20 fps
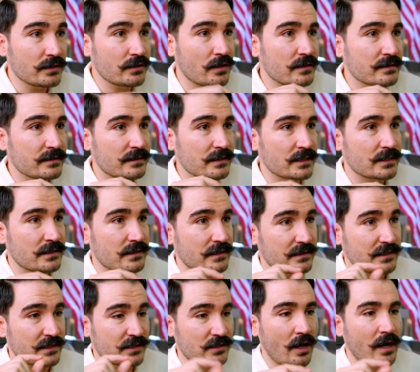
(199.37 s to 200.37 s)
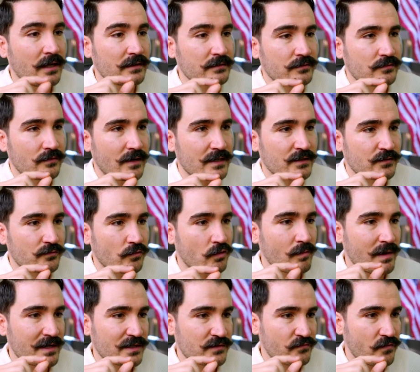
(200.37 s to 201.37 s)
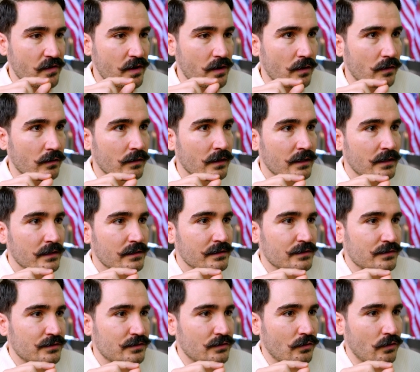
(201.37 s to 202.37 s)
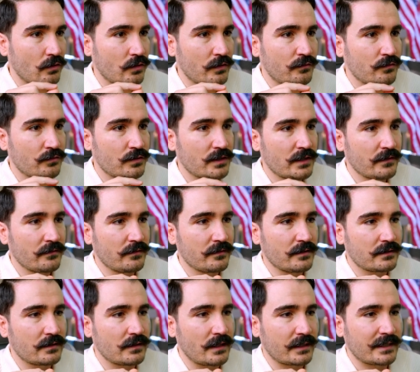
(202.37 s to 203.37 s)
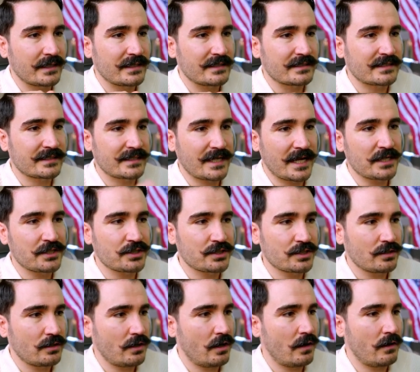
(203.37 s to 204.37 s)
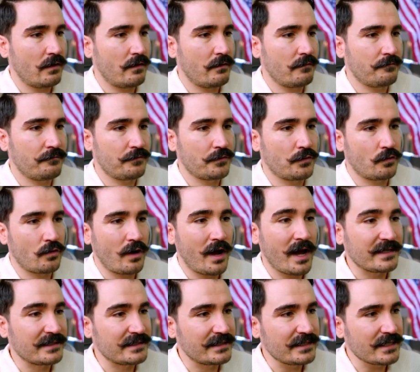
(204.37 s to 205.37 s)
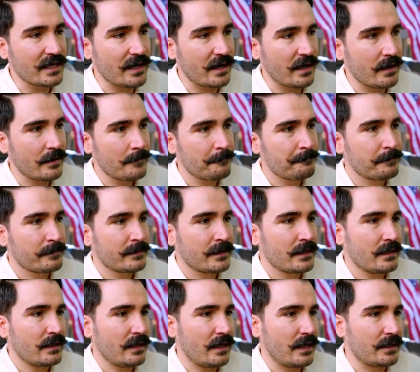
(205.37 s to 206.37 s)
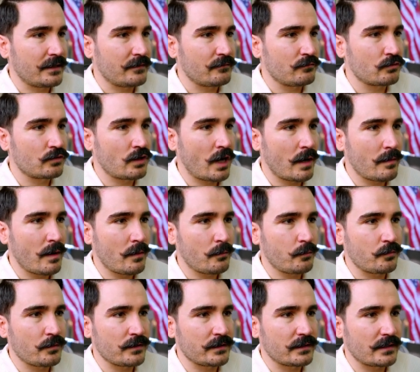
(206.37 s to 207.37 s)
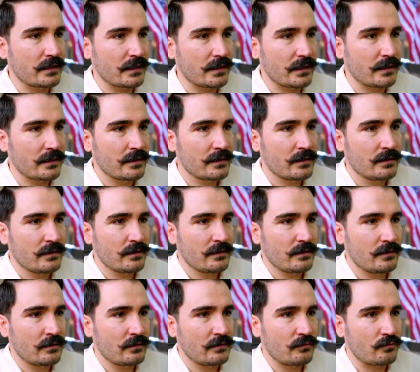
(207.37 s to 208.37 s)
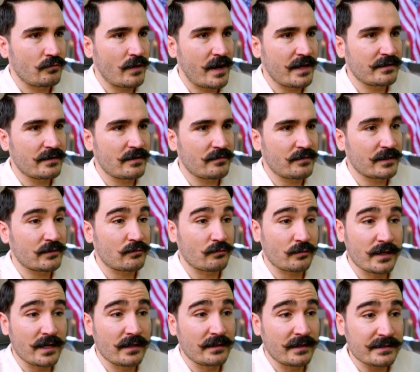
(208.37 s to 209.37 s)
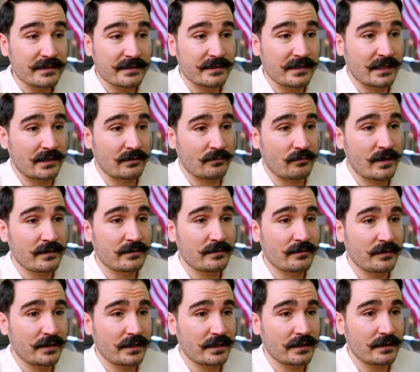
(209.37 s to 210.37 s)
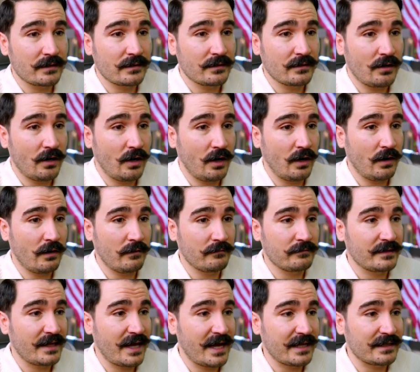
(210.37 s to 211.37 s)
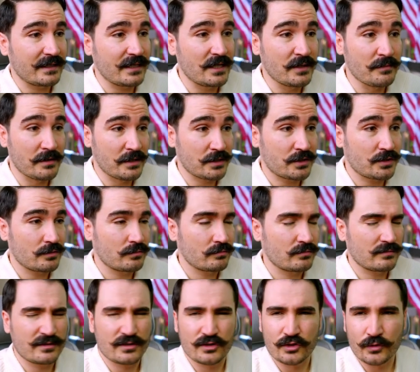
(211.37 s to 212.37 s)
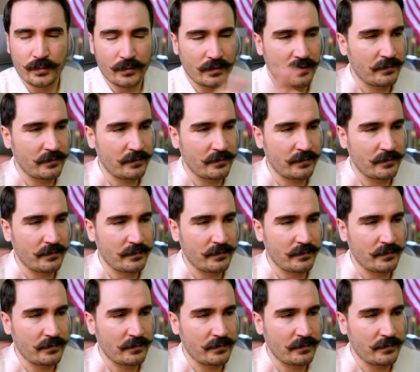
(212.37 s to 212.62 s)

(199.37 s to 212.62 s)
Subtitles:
does this style transform as well. So if you give it like a sketch of your idea, and it will come up with the rendering, realistic rendering of that image. Super